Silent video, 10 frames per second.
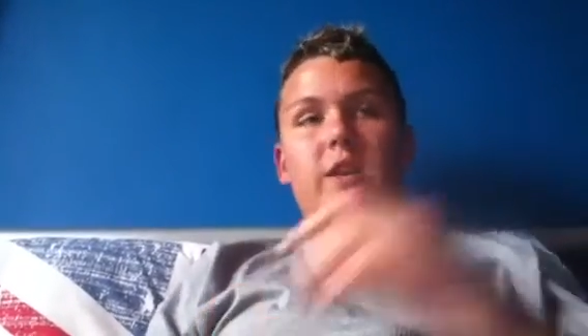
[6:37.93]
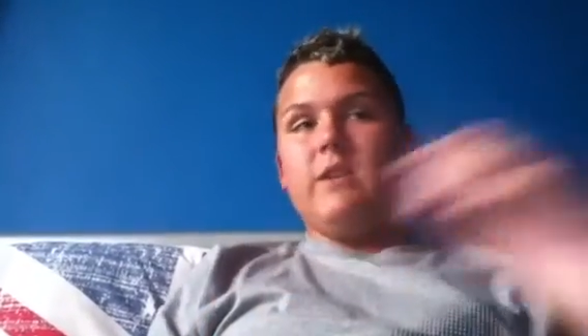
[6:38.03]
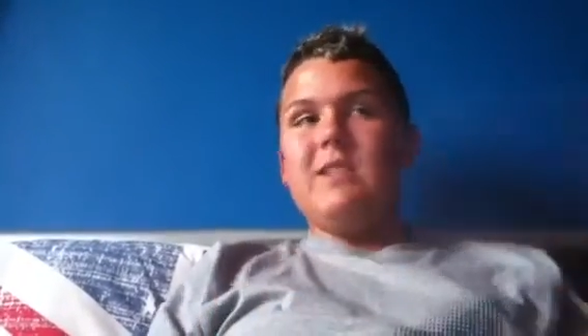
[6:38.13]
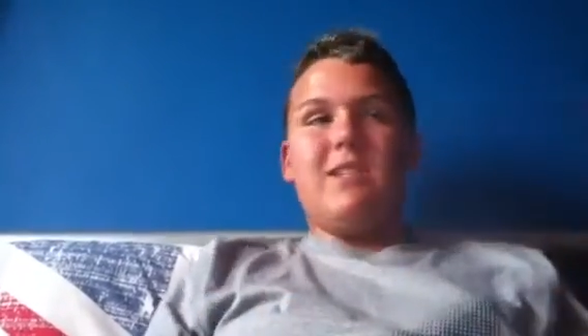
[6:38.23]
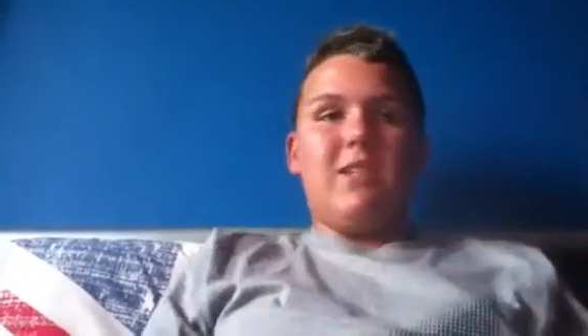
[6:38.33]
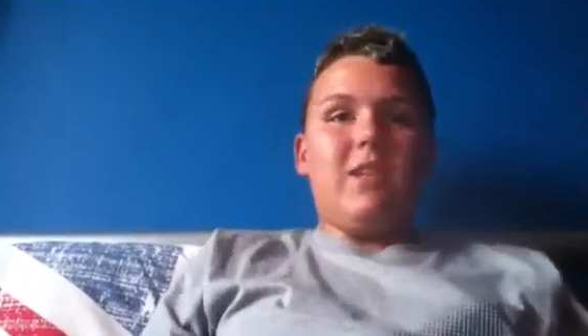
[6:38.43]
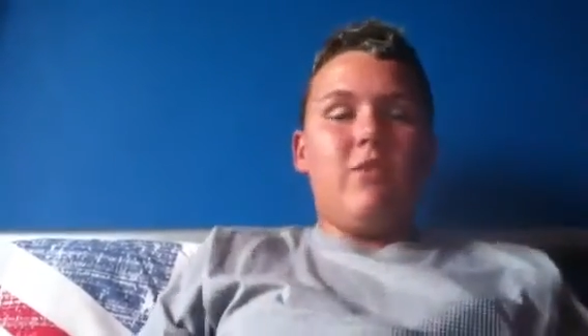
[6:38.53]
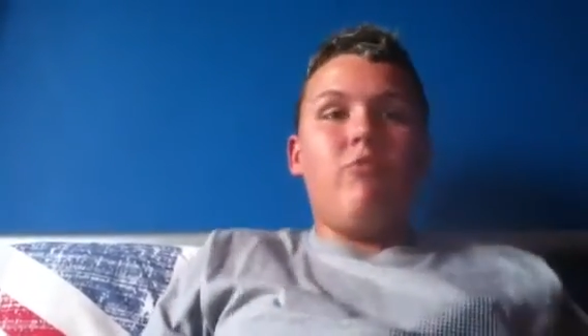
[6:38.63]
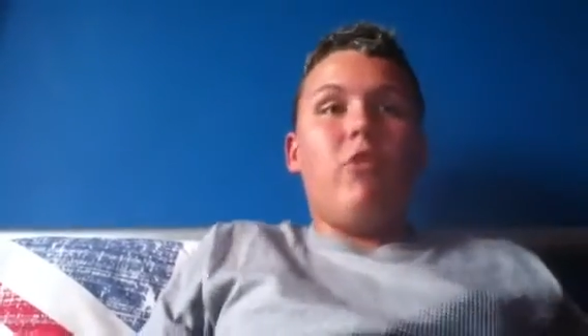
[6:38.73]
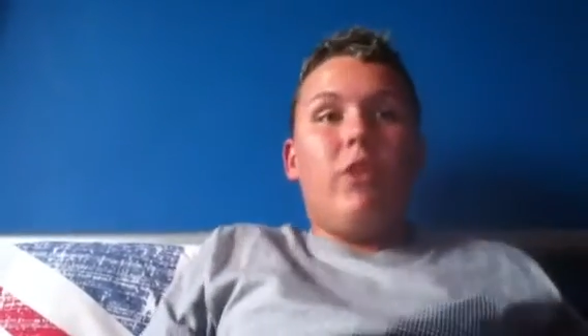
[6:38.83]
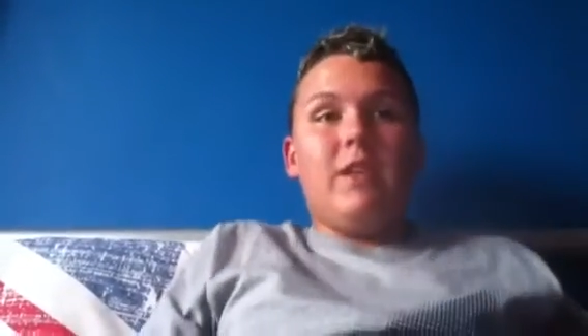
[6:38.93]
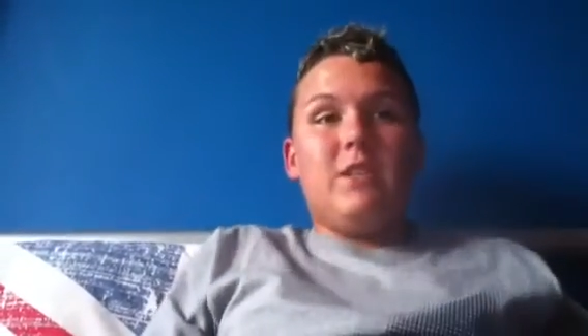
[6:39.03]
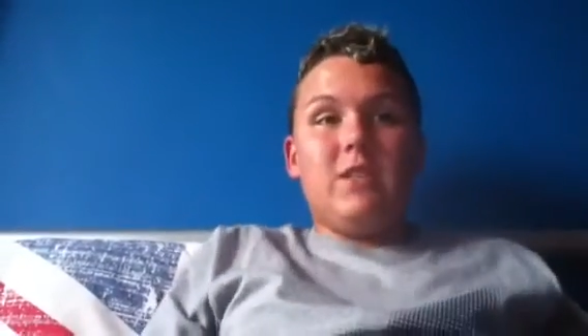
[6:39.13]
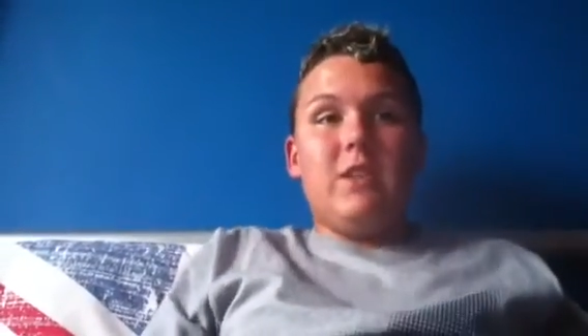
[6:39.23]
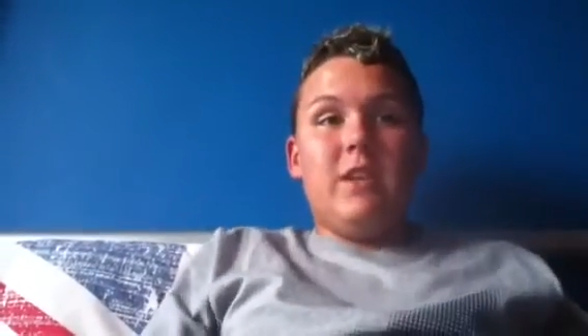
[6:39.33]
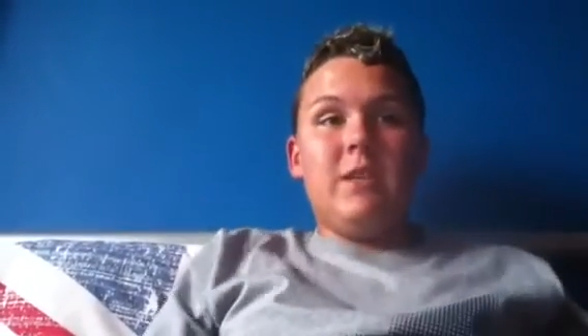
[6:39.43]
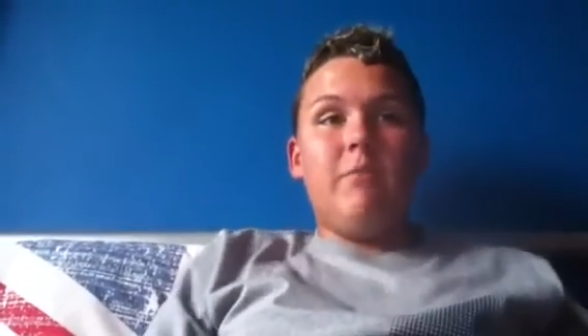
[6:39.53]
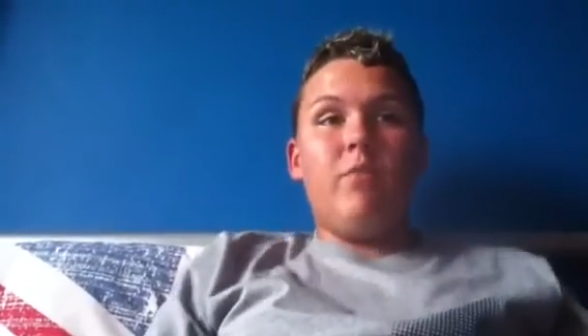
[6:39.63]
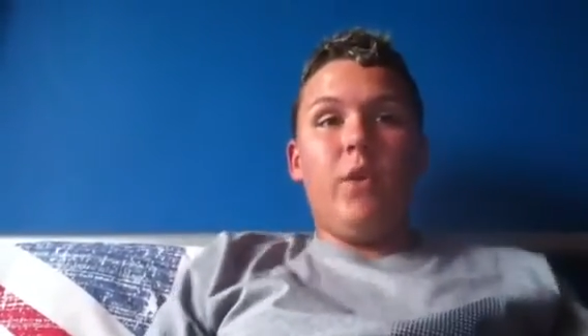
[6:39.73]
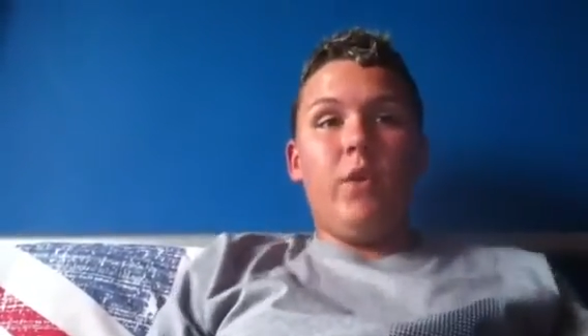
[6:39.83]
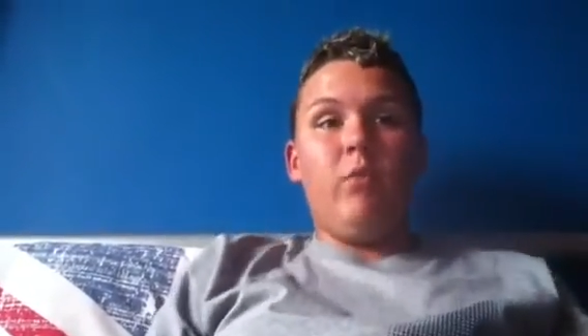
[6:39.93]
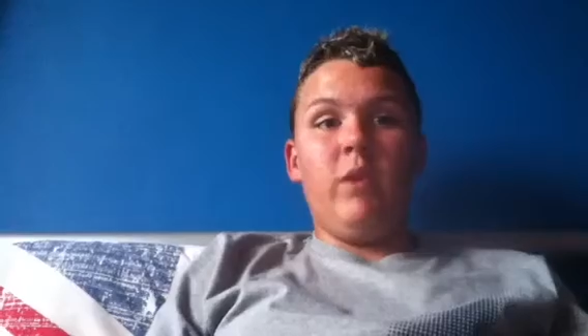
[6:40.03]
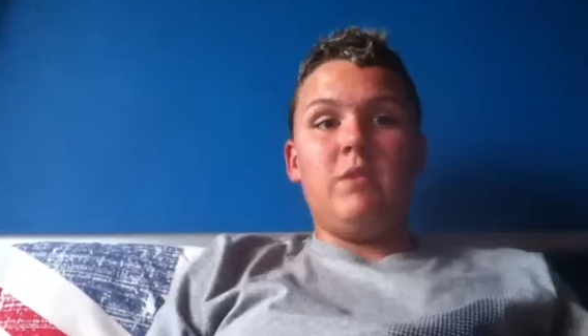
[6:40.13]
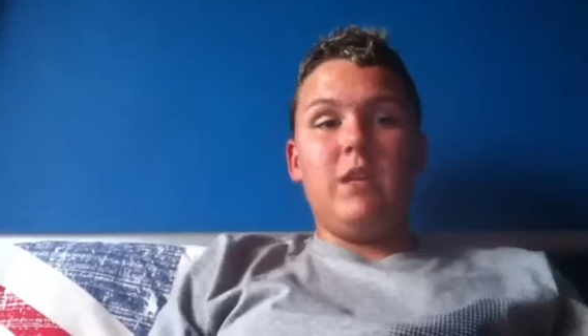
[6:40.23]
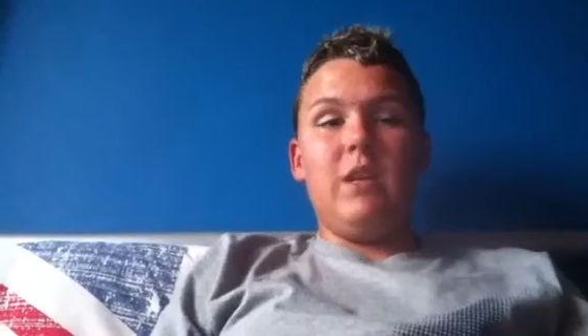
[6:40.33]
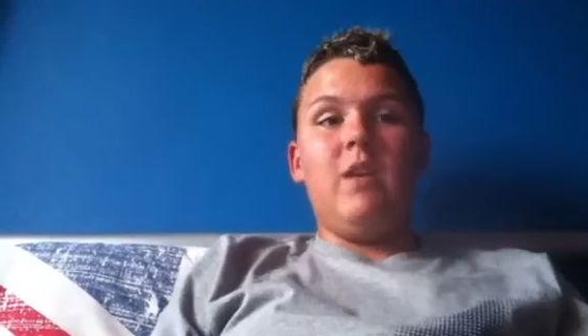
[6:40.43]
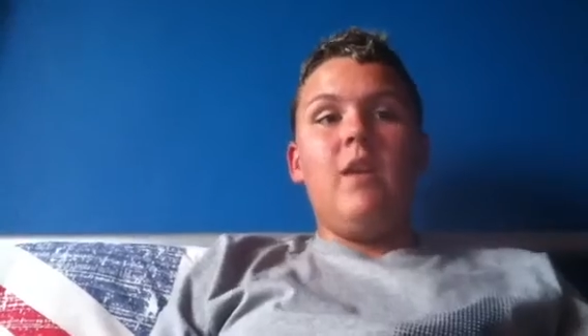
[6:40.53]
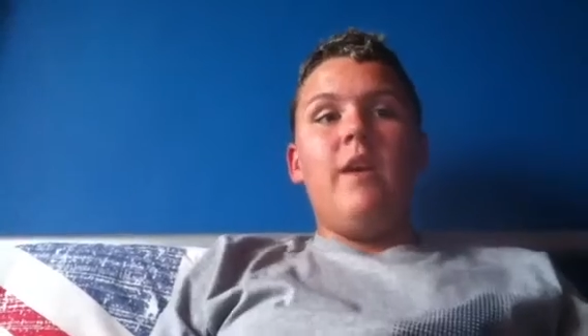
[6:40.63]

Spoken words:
and it's a brilliant website.